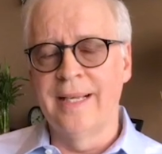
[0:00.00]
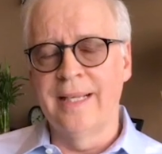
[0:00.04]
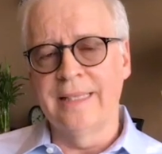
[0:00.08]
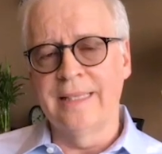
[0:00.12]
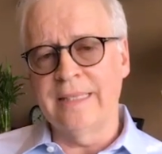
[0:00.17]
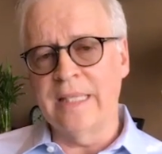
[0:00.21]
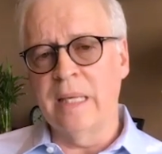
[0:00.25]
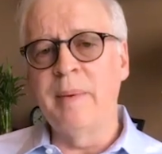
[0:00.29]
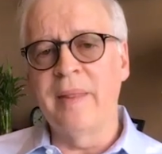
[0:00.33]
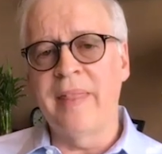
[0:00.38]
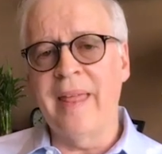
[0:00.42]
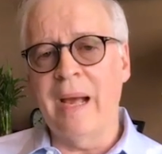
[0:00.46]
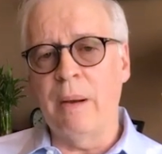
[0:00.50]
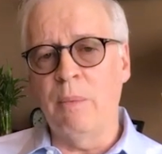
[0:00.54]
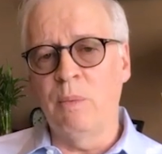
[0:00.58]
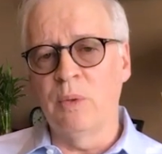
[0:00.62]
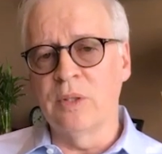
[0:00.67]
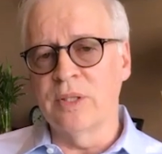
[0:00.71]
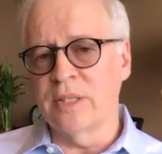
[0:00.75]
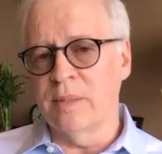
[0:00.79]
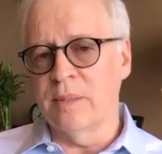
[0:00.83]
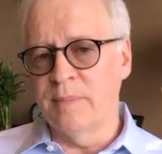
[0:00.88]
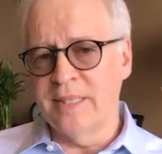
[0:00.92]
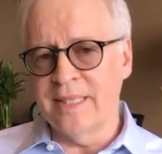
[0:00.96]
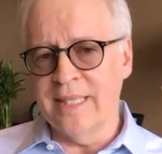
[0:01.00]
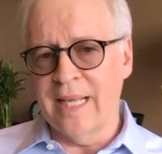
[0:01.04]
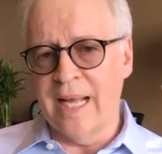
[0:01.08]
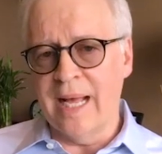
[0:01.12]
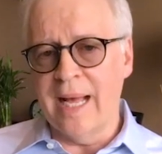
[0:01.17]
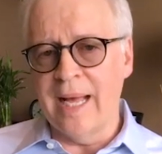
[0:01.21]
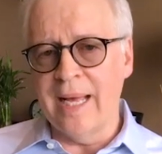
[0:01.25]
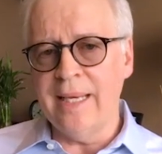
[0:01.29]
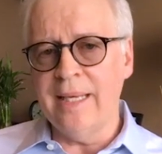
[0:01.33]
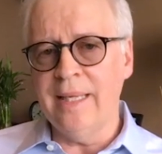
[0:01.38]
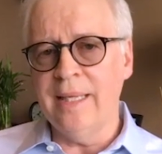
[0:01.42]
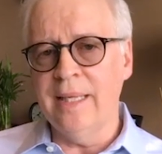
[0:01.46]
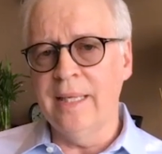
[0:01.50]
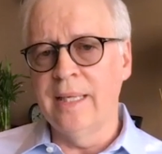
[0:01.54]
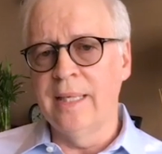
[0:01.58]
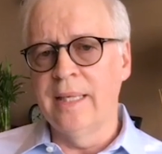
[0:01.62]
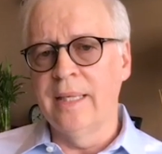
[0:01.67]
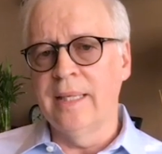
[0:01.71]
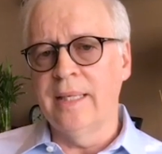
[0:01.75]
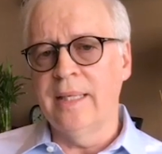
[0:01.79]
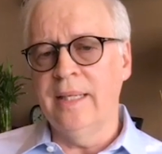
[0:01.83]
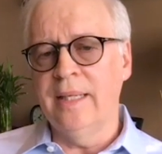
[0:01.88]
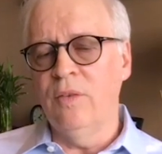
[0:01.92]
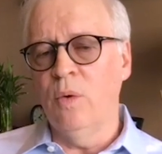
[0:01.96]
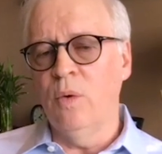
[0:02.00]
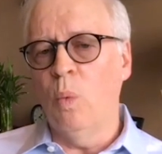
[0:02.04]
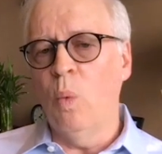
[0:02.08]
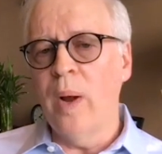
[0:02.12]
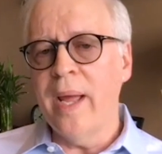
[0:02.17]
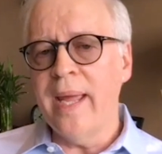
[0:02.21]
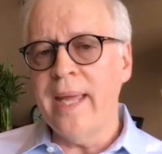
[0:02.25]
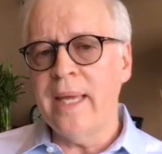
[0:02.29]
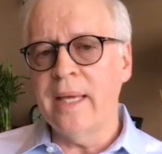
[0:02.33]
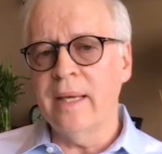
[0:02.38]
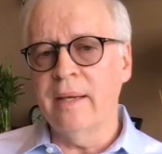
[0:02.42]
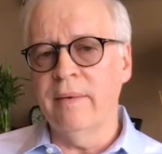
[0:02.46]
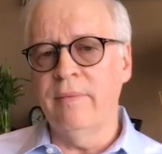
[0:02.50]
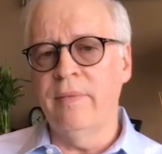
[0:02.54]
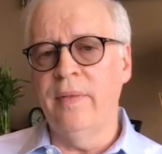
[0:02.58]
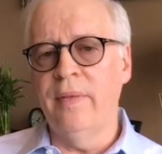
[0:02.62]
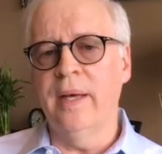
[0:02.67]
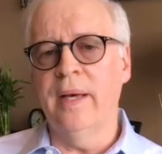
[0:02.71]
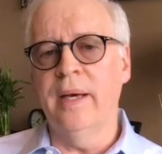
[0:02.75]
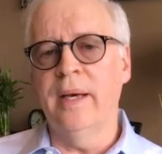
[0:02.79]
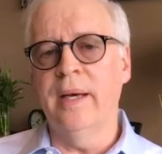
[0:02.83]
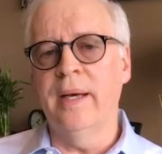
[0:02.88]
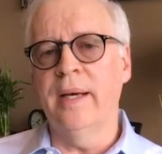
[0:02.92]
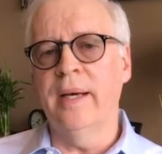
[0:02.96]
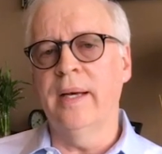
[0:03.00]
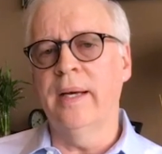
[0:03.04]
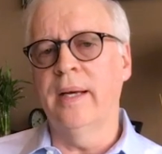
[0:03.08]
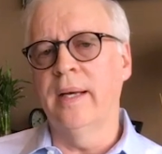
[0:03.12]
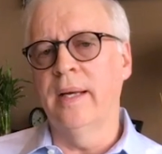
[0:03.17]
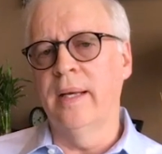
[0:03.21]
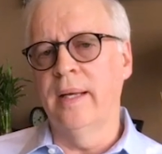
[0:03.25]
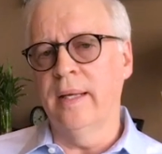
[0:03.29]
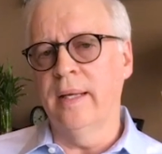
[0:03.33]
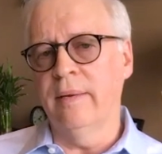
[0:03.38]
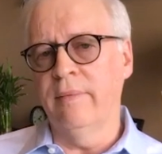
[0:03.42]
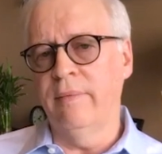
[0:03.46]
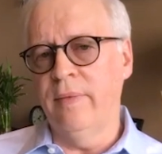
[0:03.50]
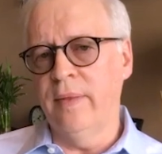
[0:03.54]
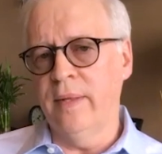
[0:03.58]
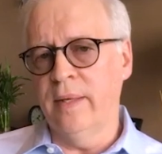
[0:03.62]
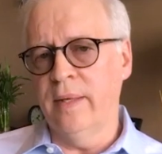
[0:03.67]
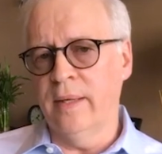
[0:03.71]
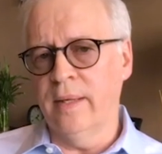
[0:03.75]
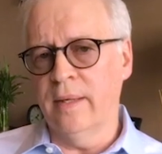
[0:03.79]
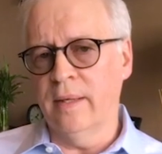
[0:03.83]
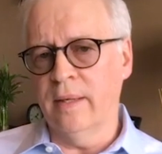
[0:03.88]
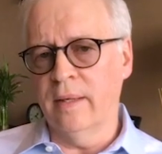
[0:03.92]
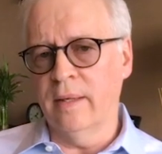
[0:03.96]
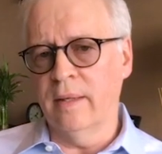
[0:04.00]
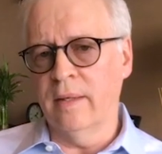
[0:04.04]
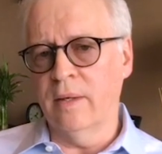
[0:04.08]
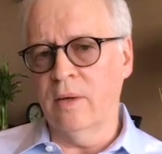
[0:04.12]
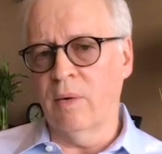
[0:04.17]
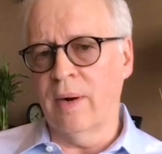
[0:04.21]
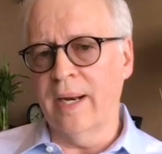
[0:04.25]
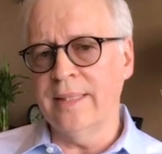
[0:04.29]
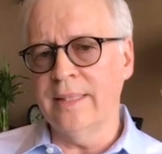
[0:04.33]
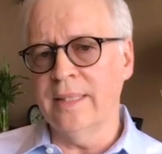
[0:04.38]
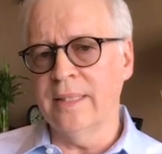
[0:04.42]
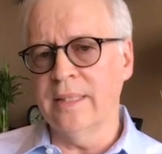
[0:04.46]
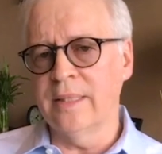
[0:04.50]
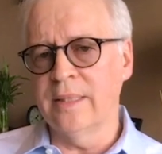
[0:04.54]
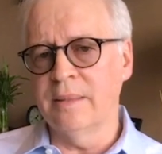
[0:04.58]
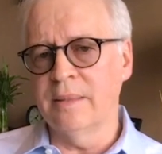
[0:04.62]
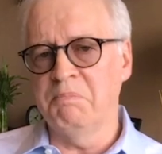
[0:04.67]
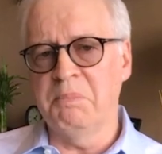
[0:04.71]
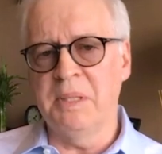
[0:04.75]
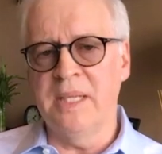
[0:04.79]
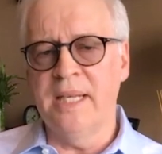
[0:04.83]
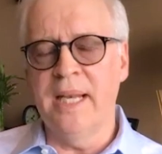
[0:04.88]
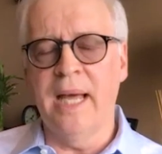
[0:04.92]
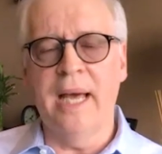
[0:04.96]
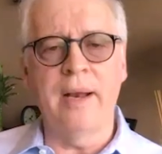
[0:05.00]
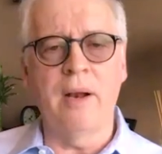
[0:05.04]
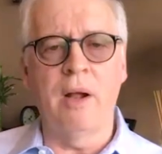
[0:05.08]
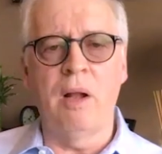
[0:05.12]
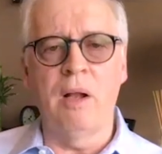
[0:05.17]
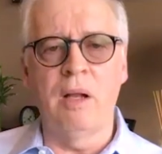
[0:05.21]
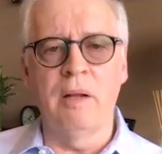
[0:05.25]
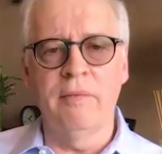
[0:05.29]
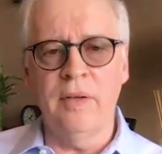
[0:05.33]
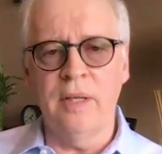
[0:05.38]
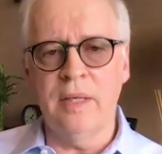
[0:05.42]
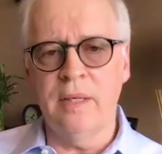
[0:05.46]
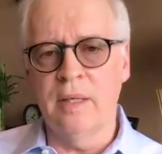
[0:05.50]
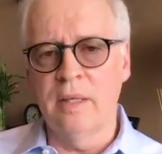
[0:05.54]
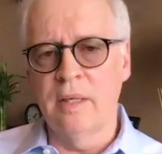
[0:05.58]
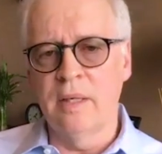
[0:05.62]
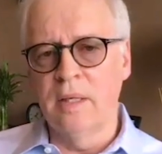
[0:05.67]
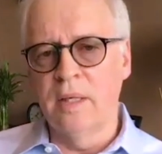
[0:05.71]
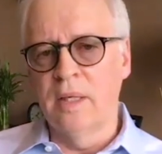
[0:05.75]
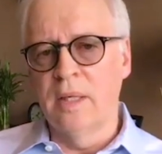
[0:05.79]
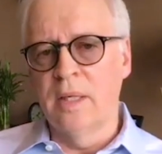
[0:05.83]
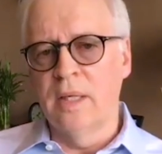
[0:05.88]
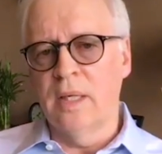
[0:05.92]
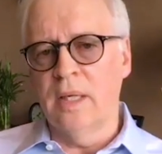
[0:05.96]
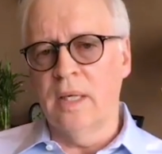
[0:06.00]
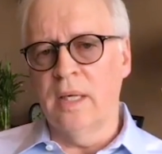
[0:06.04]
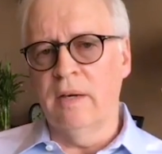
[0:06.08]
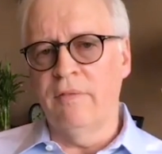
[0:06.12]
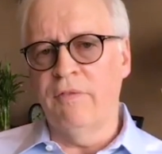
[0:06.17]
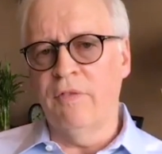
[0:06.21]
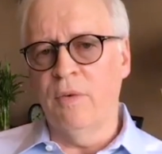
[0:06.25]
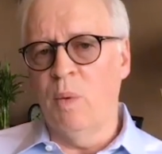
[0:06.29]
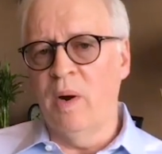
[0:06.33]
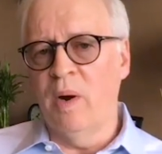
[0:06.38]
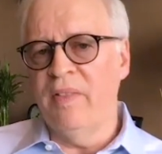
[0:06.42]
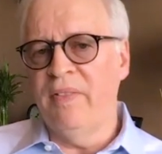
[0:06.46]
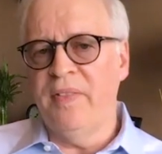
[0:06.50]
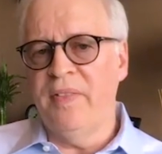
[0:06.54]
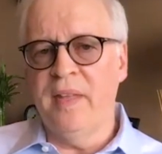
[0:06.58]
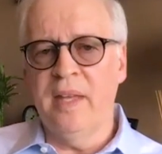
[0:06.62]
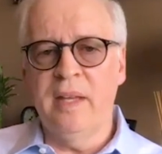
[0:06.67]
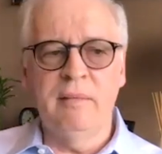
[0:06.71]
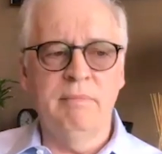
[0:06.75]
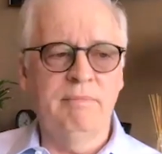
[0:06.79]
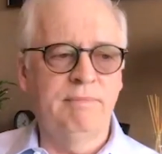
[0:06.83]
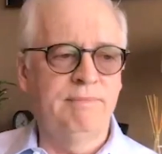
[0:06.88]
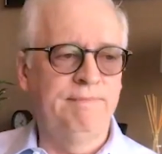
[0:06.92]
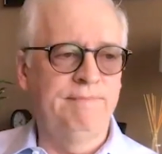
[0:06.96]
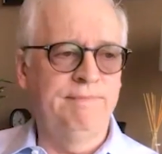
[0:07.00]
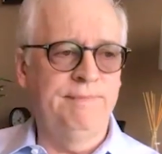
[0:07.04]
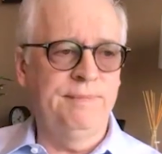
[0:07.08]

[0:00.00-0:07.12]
Some of that will subside in the wake of the crisis, but not all of it. For one thing,